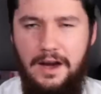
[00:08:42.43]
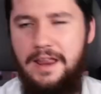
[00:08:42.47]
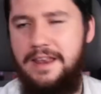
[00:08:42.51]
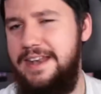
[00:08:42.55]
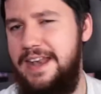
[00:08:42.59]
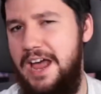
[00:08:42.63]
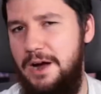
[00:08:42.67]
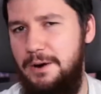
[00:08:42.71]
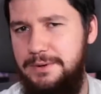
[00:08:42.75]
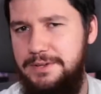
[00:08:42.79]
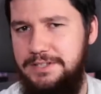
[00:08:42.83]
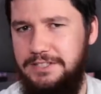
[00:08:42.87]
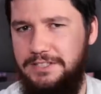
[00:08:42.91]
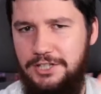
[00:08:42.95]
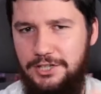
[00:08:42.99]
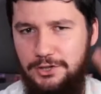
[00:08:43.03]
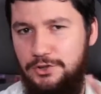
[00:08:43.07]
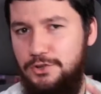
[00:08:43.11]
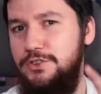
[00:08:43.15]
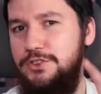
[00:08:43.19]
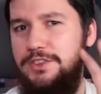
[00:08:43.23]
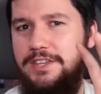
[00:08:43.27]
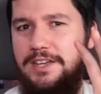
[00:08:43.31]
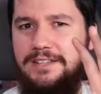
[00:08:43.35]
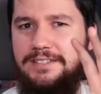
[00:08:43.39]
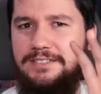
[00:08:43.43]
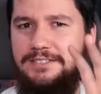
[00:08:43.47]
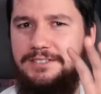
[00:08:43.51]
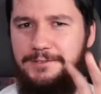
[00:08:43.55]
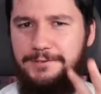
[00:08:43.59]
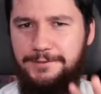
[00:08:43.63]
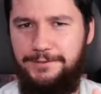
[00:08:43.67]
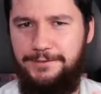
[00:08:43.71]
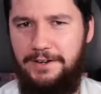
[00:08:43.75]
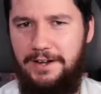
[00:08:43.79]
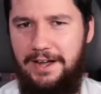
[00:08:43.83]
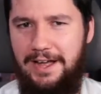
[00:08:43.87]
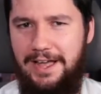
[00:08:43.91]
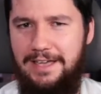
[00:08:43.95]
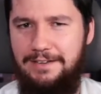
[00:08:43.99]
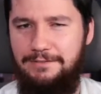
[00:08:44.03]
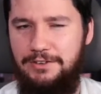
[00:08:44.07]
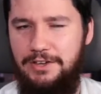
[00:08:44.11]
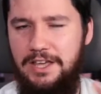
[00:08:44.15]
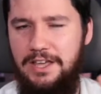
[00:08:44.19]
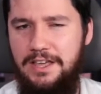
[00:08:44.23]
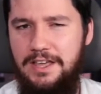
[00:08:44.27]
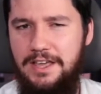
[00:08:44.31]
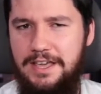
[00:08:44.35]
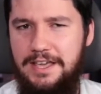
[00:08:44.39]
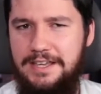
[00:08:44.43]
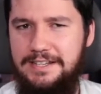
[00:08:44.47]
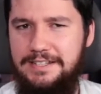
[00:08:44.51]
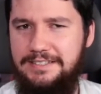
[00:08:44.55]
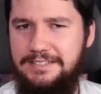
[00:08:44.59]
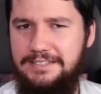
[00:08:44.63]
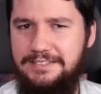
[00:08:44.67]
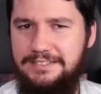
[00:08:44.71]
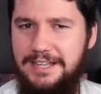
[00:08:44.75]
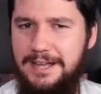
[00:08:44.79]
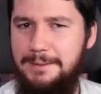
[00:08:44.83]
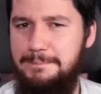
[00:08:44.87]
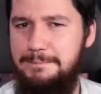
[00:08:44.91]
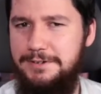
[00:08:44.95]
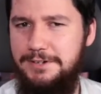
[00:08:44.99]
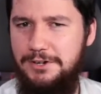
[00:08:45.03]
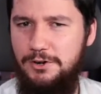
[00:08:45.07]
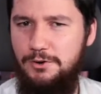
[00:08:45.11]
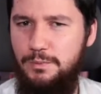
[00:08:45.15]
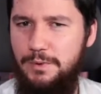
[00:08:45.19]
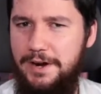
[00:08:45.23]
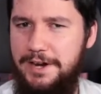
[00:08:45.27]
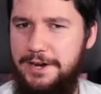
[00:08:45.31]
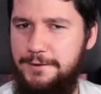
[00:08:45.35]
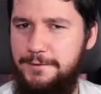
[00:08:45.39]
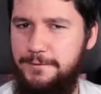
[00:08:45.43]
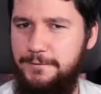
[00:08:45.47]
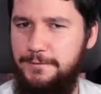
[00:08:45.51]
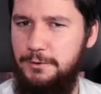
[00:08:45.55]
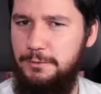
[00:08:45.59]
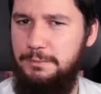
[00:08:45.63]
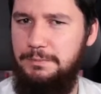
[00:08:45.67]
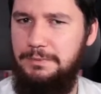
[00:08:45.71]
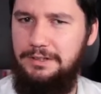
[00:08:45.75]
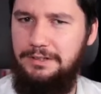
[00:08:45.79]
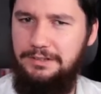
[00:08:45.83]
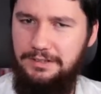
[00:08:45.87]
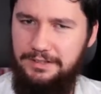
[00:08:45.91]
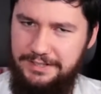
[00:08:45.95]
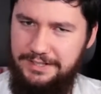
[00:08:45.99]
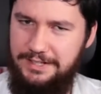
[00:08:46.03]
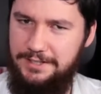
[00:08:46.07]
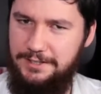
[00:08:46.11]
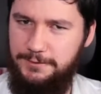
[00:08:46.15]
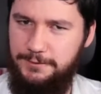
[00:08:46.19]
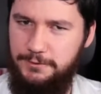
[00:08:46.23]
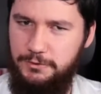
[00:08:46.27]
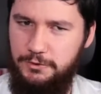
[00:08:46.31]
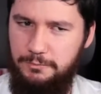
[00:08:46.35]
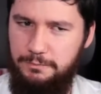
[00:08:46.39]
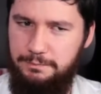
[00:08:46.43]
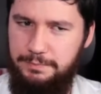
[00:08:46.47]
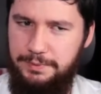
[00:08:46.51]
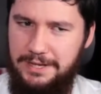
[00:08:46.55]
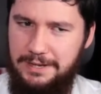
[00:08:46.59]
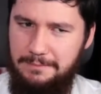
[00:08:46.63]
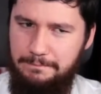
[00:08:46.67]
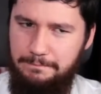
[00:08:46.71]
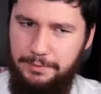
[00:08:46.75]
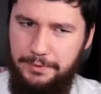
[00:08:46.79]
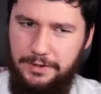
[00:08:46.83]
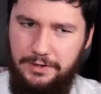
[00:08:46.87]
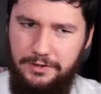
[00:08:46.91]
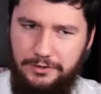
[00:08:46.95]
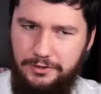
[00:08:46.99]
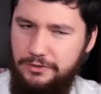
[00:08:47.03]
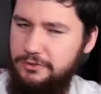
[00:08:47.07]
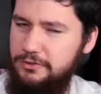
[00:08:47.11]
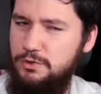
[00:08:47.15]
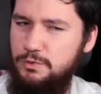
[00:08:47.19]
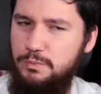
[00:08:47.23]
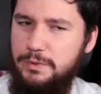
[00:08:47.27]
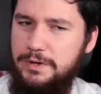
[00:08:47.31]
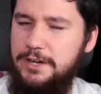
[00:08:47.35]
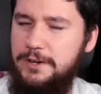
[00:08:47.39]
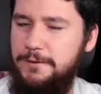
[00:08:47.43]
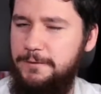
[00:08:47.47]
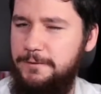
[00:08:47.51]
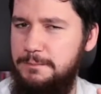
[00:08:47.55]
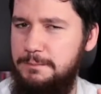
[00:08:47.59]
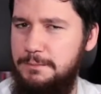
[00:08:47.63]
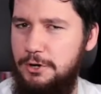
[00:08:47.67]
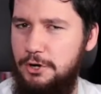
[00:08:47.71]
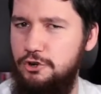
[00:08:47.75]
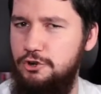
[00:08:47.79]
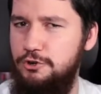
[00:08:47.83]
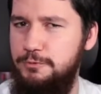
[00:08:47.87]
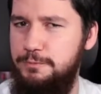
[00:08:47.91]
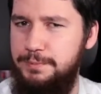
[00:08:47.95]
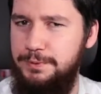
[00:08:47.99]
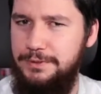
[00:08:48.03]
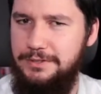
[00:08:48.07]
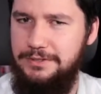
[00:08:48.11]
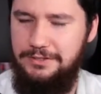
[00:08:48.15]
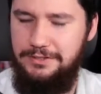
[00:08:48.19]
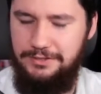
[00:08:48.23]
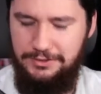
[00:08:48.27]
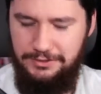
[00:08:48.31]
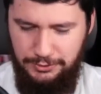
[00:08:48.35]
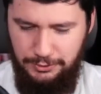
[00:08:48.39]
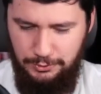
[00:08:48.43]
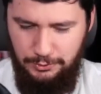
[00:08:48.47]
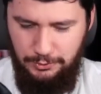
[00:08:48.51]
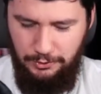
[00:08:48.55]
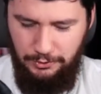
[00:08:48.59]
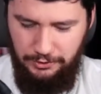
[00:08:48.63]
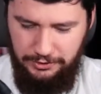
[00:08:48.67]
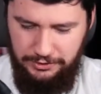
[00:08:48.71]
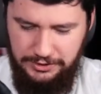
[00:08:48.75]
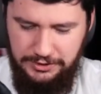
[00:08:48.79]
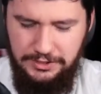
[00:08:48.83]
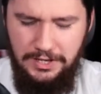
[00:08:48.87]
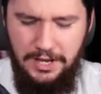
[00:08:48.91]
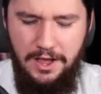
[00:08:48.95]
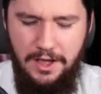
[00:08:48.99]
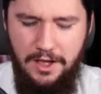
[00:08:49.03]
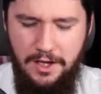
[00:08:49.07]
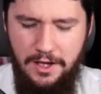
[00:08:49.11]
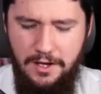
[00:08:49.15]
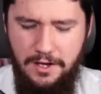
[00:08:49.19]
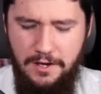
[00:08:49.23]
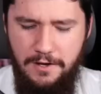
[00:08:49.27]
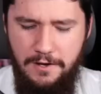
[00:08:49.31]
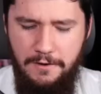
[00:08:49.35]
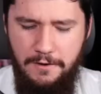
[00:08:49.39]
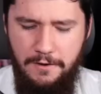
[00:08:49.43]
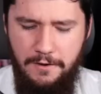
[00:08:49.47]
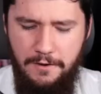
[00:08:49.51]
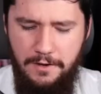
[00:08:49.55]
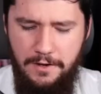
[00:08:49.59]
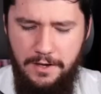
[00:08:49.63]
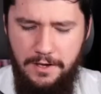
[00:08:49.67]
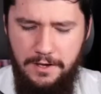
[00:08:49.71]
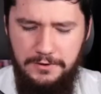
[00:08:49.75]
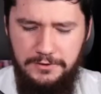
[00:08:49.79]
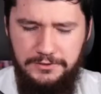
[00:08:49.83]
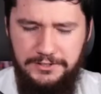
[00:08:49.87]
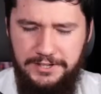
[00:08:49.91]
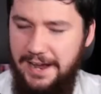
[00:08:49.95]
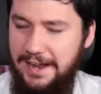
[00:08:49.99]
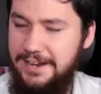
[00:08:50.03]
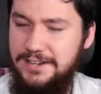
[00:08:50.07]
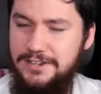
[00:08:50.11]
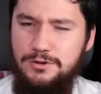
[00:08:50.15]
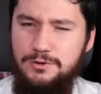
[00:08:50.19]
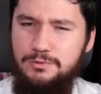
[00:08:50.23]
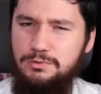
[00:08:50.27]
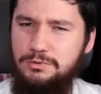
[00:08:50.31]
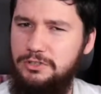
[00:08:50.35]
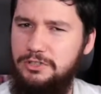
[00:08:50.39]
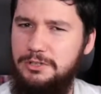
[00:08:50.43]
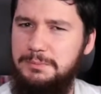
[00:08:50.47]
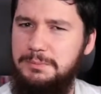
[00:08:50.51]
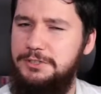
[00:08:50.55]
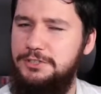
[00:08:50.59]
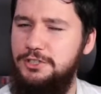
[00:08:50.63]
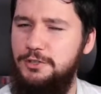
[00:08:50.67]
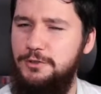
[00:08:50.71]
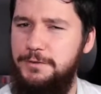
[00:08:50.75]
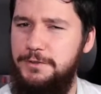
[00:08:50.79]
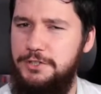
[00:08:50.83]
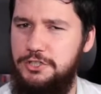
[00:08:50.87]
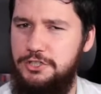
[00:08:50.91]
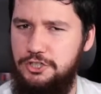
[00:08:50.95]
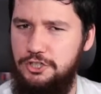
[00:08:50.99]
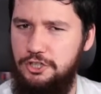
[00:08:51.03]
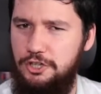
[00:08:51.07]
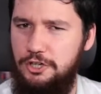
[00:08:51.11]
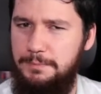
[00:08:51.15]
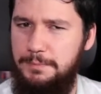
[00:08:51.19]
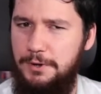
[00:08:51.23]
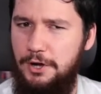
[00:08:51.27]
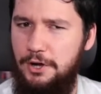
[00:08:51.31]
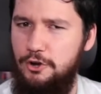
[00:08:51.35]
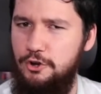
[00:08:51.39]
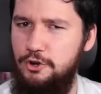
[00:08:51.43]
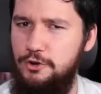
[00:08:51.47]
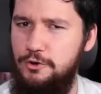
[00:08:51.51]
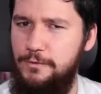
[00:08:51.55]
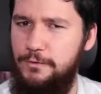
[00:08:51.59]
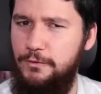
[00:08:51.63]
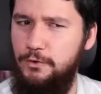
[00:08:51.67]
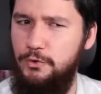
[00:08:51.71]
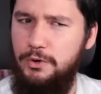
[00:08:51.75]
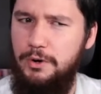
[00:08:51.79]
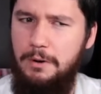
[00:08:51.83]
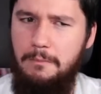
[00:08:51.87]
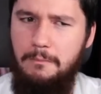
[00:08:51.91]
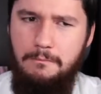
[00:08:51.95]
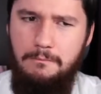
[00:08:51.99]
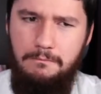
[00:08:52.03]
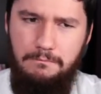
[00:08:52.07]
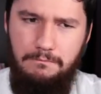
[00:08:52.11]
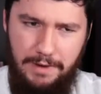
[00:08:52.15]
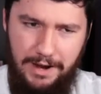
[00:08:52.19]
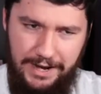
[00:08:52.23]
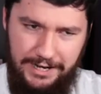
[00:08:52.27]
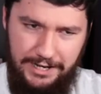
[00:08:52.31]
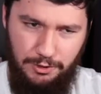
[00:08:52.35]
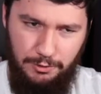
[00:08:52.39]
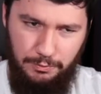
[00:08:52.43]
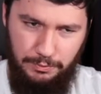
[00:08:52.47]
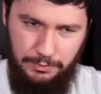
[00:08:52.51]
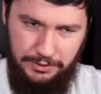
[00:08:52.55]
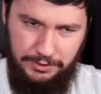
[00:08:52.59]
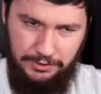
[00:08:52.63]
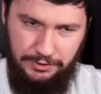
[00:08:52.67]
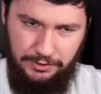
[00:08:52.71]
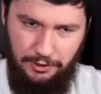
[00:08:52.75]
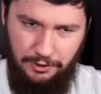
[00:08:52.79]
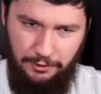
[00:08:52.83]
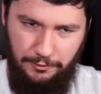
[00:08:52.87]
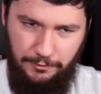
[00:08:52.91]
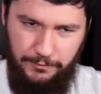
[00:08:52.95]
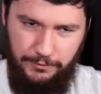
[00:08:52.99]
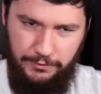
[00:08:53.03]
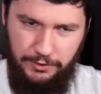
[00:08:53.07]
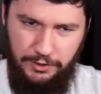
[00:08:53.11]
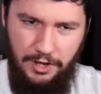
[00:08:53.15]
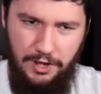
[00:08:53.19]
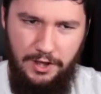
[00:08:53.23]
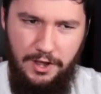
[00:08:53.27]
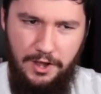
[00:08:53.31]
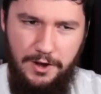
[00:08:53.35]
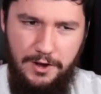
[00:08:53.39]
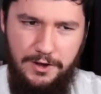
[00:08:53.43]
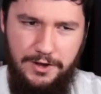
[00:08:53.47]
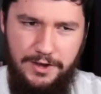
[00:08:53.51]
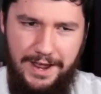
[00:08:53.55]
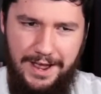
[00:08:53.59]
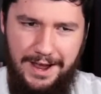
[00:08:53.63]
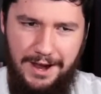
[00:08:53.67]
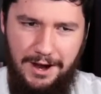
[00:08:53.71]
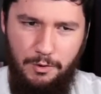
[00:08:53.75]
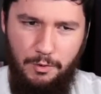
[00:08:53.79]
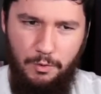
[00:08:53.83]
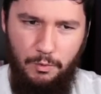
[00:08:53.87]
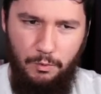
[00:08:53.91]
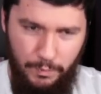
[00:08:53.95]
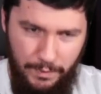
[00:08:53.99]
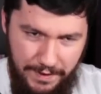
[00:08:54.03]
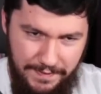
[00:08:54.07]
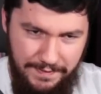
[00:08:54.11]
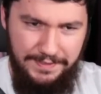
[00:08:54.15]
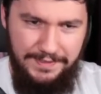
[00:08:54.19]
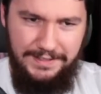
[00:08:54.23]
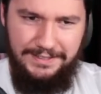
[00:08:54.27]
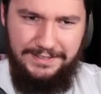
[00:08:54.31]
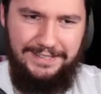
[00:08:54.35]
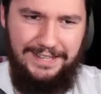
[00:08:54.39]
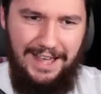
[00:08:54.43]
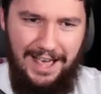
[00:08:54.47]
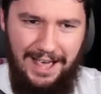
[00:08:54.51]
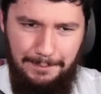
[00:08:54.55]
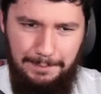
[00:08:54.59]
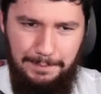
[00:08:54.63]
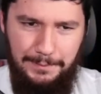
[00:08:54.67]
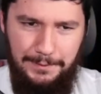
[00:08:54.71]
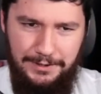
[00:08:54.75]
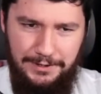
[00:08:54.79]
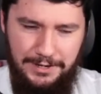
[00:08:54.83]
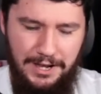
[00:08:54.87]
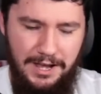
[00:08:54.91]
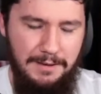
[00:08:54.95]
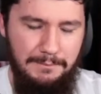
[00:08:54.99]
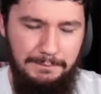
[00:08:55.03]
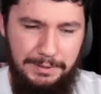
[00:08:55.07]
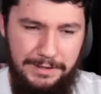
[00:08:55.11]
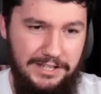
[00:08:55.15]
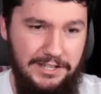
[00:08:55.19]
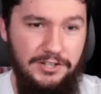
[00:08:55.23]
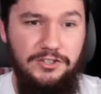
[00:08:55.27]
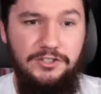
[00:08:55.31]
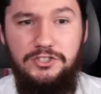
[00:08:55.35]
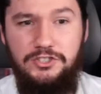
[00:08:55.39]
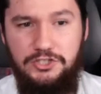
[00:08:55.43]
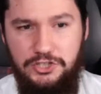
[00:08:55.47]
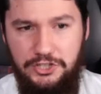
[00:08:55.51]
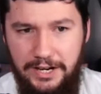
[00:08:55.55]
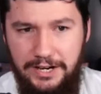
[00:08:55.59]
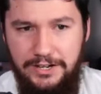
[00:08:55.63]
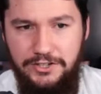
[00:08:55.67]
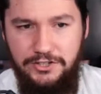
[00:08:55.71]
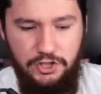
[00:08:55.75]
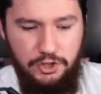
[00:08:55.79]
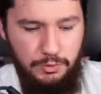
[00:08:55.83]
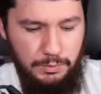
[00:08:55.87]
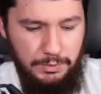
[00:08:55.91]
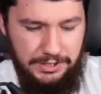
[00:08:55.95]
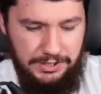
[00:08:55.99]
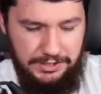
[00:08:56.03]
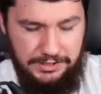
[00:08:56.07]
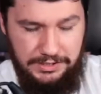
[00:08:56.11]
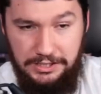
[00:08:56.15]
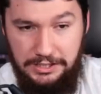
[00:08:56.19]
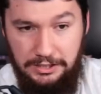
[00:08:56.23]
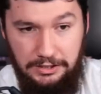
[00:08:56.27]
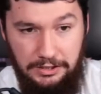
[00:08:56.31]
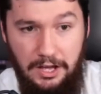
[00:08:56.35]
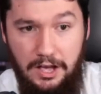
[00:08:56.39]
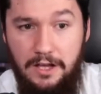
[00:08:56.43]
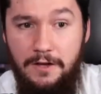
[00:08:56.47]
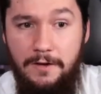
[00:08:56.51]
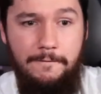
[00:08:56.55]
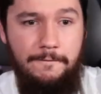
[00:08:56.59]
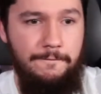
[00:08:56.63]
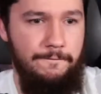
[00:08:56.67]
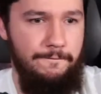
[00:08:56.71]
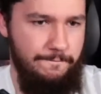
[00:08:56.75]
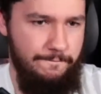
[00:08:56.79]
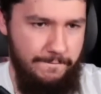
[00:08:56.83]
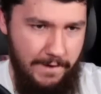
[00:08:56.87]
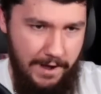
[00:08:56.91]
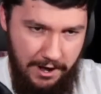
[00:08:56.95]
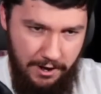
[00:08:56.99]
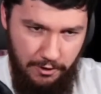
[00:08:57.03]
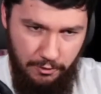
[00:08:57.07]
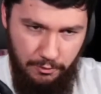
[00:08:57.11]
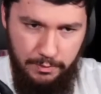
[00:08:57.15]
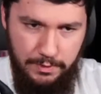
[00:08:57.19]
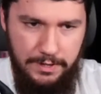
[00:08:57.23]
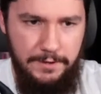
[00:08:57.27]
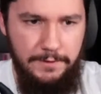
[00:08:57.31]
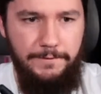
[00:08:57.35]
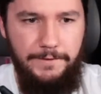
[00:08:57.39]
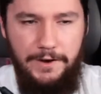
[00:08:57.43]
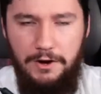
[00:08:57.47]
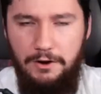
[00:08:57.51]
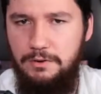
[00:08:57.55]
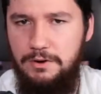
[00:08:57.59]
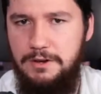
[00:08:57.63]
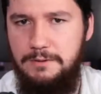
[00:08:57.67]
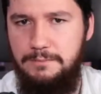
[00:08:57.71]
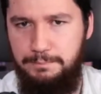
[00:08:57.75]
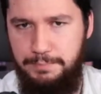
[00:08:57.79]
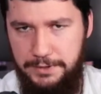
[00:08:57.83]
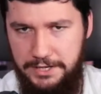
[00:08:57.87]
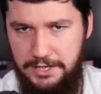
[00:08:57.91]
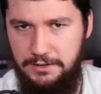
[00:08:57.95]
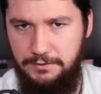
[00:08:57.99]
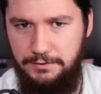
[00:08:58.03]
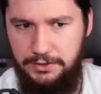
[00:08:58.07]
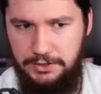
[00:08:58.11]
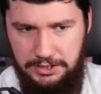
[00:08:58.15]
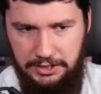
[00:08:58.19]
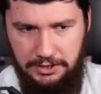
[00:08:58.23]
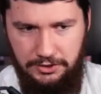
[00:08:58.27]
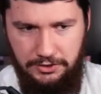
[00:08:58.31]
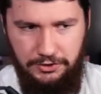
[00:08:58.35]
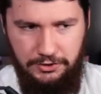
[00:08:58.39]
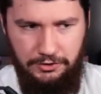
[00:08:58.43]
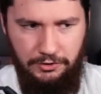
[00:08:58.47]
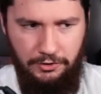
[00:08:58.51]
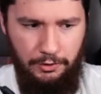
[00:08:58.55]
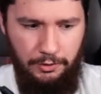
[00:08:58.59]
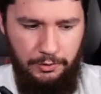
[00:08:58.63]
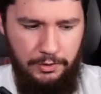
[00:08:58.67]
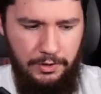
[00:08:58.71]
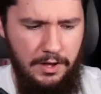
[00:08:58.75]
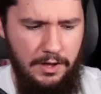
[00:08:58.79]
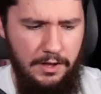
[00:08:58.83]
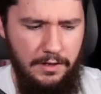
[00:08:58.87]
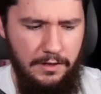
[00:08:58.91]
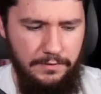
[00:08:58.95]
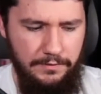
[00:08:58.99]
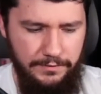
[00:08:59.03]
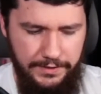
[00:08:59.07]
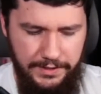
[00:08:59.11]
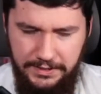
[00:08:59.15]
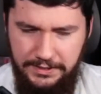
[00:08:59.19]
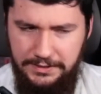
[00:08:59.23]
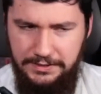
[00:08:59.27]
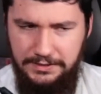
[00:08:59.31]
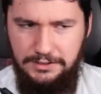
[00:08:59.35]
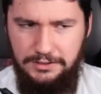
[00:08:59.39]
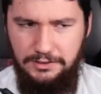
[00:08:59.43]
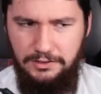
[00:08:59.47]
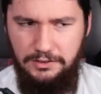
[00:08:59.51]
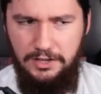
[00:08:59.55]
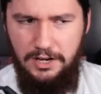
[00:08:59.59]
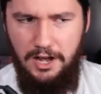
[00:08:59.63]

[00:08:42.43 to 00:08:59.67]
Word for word: Now in two thousand five, he stepped away from Linux for a bit, but not away from open source. Daniel got himself a job over at Microsoft. Now, when this happened, because Gentoo was still very, very big of a distro, this got